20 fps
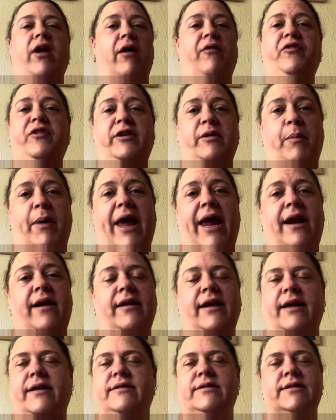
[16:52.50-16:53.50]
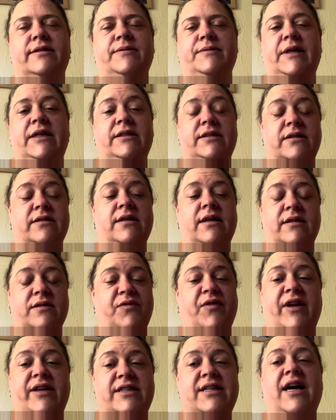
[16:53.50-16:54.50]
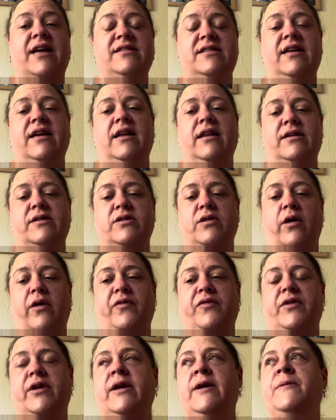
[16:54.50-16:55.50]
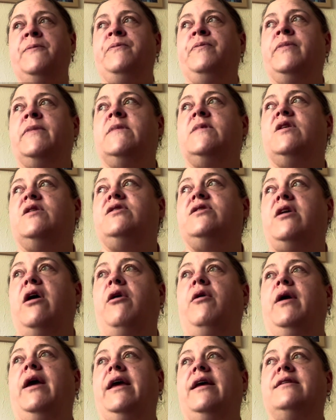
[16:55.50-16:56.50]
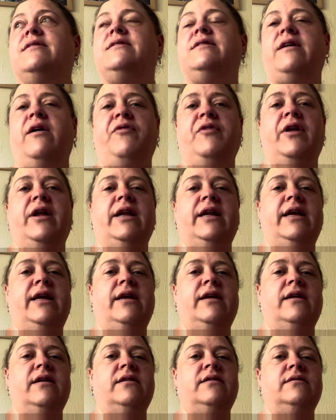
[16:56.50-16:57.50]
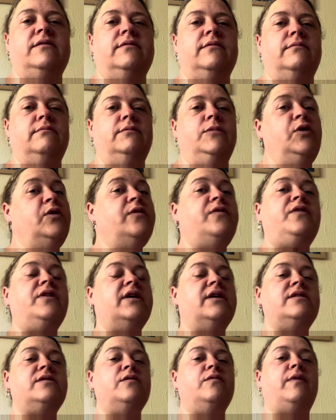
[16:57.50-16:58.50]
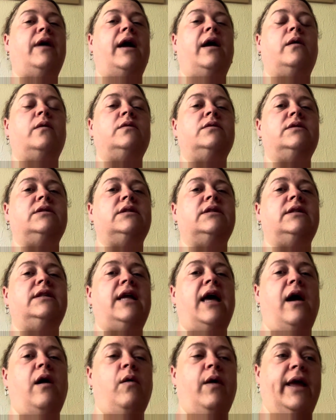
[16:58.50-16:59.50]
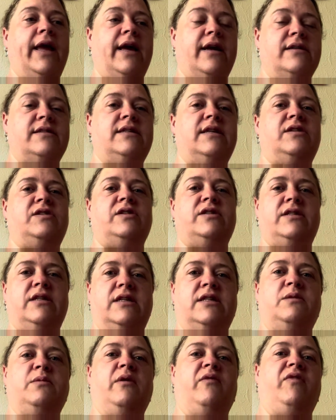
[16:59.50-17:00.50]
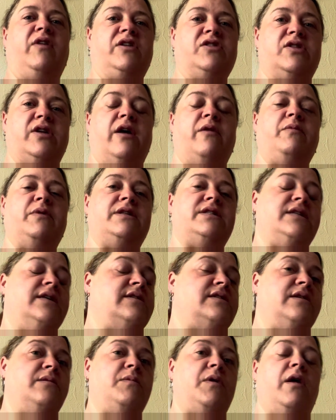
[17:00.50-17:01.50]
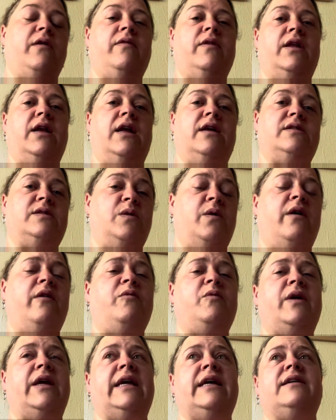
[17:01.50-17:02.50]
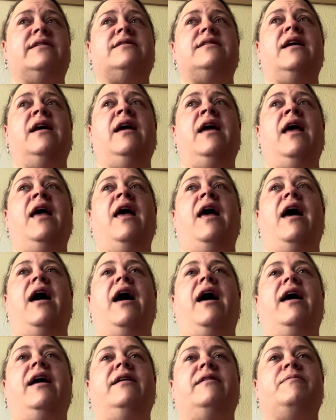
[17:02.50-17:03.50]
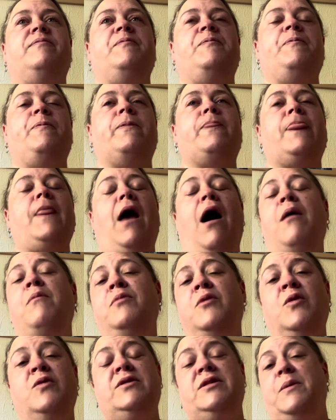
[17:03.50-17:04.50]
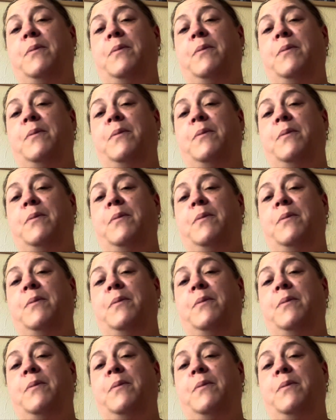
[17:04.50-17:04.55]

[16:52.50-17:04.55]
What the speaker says: up for debate. It's fantastically soft. So it has definitely moved things around. Now I guess it just needs to be flushed out of my system over the next 12 weeks. And I'm not a